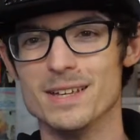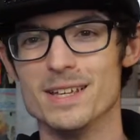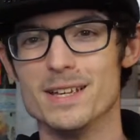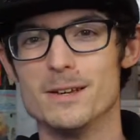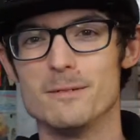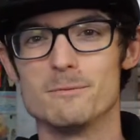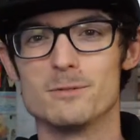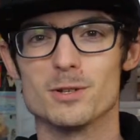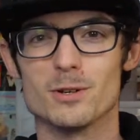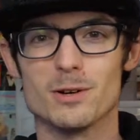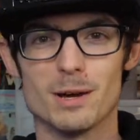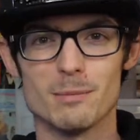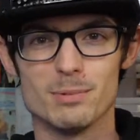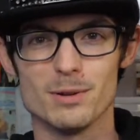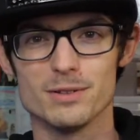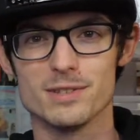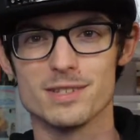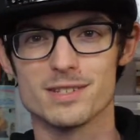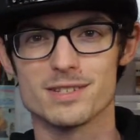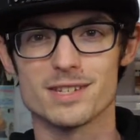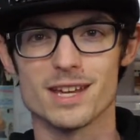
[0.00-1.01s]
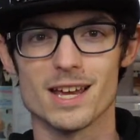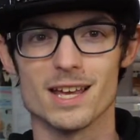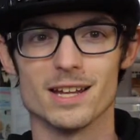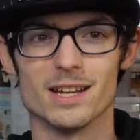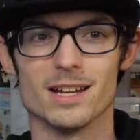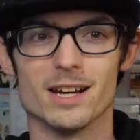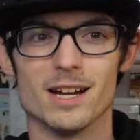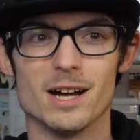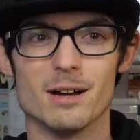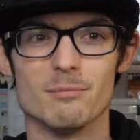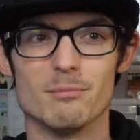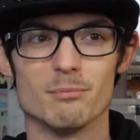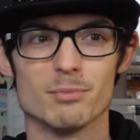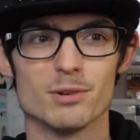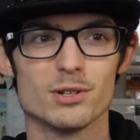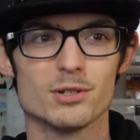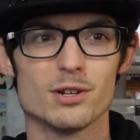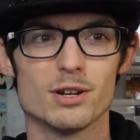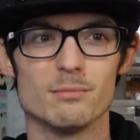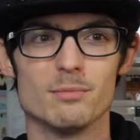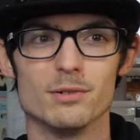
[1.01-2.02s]
So I built the set. Pretty
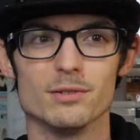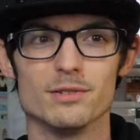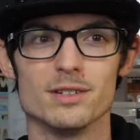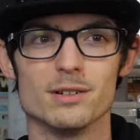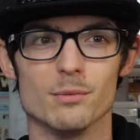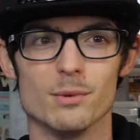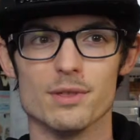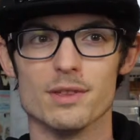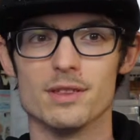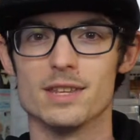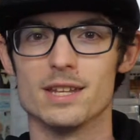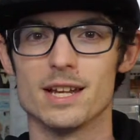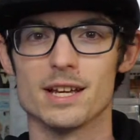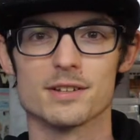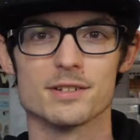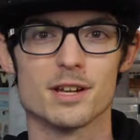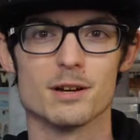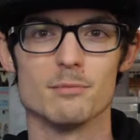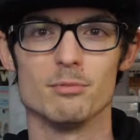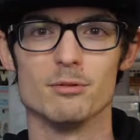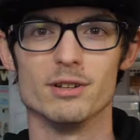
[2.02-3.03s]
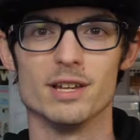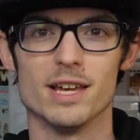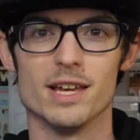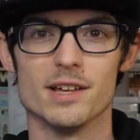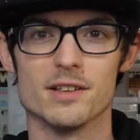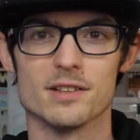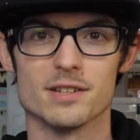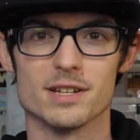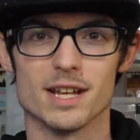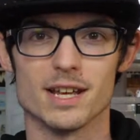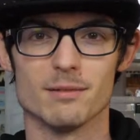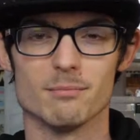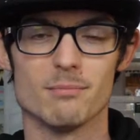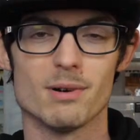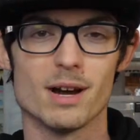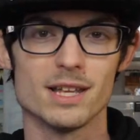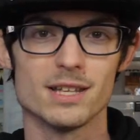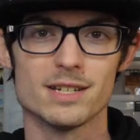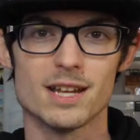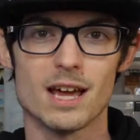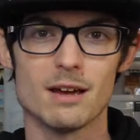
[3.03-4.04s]
sure I built it within the next couple of days, and by the
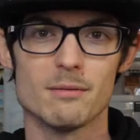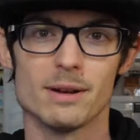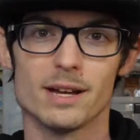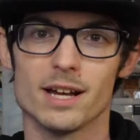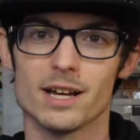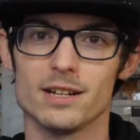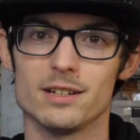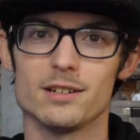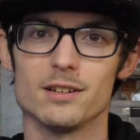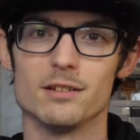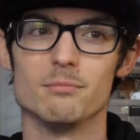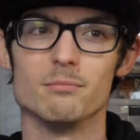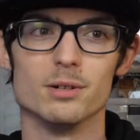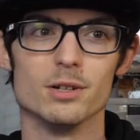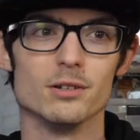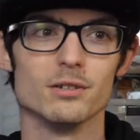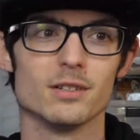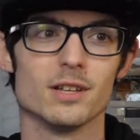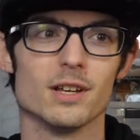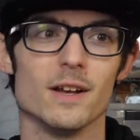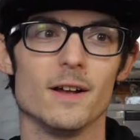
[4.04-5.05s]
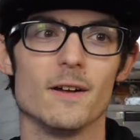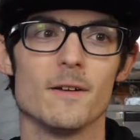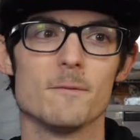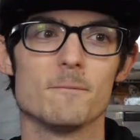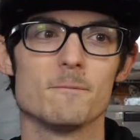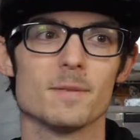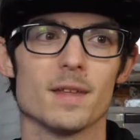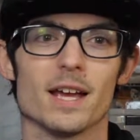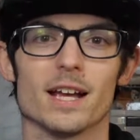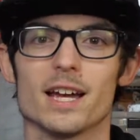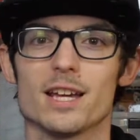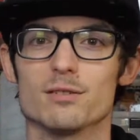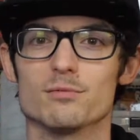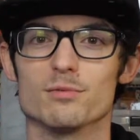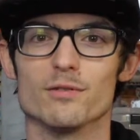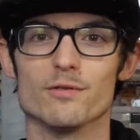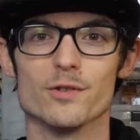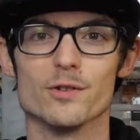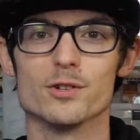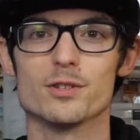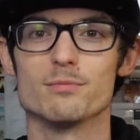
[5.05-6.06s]
time I got it done built, I kind of
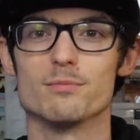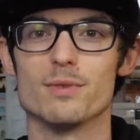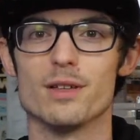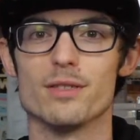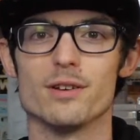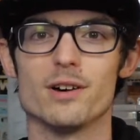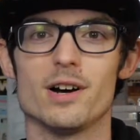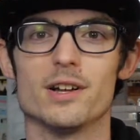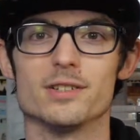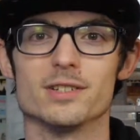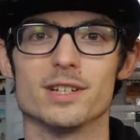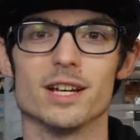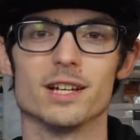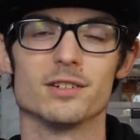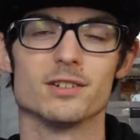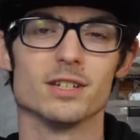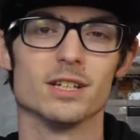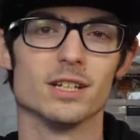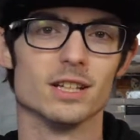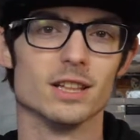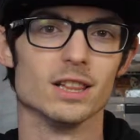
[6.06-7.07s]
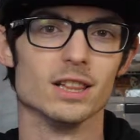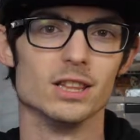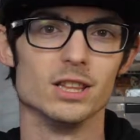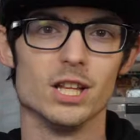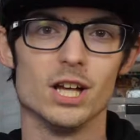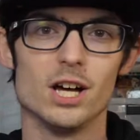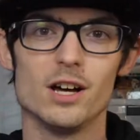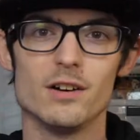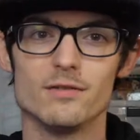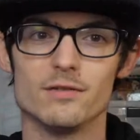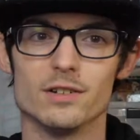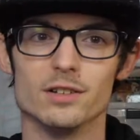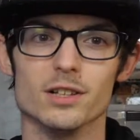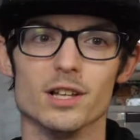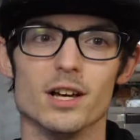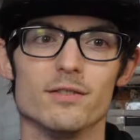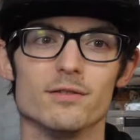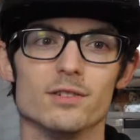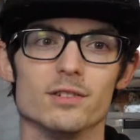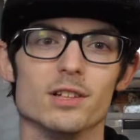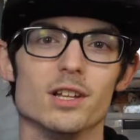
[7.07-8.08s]
reversed my thoughts. I actually loved
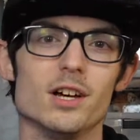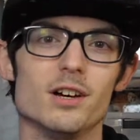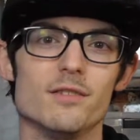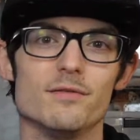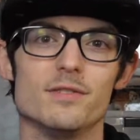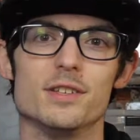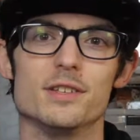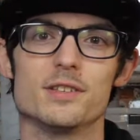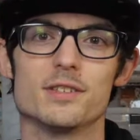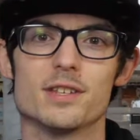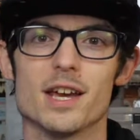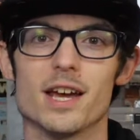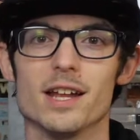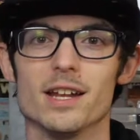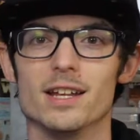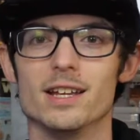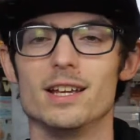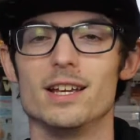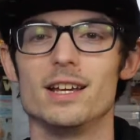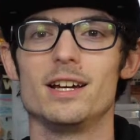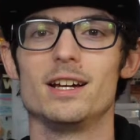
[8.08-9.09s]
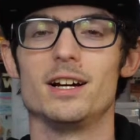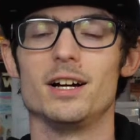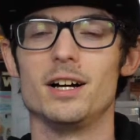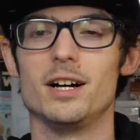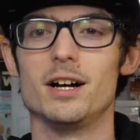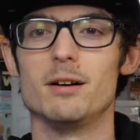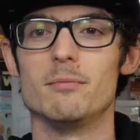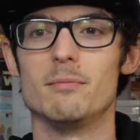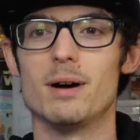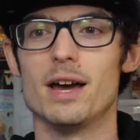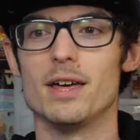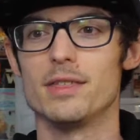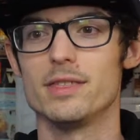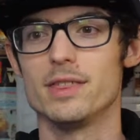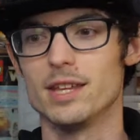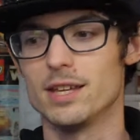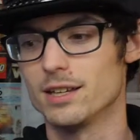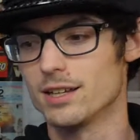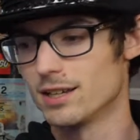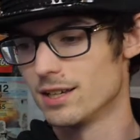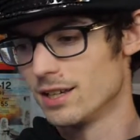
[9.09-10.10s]
the set. I think